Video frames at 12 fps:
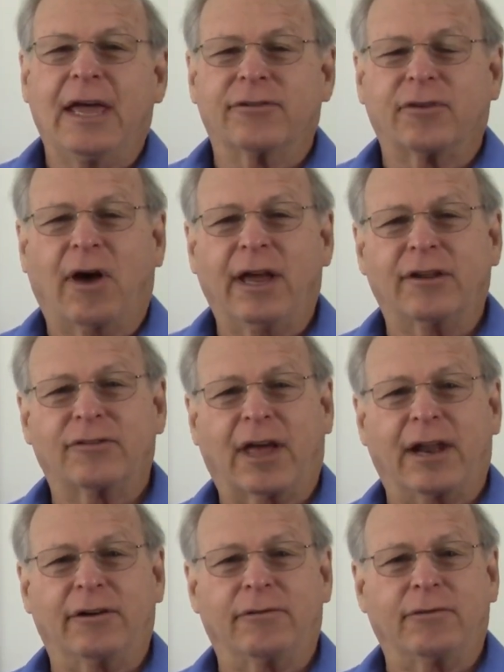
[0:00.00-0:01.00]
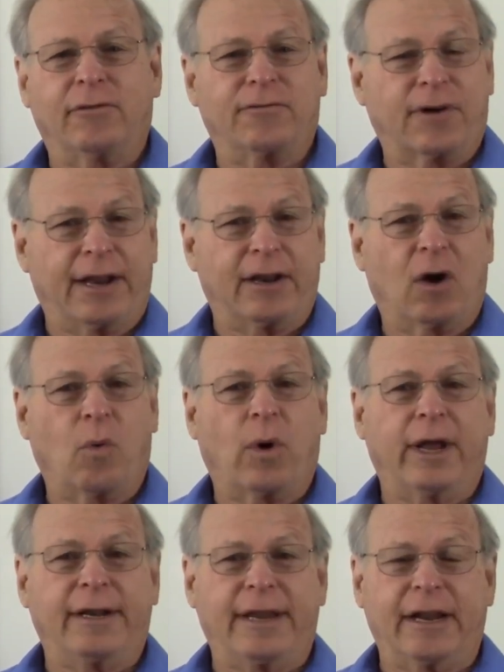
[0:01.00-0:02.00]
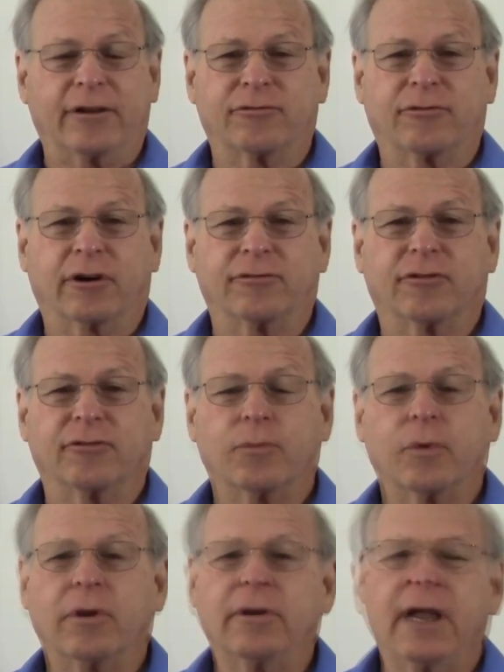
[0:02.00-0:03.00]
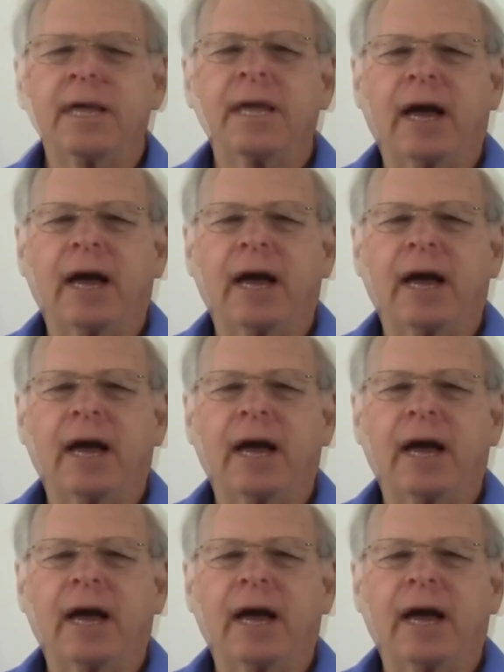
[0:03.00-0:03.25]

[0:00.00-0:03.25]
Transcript: So I decided to find out what data structures were.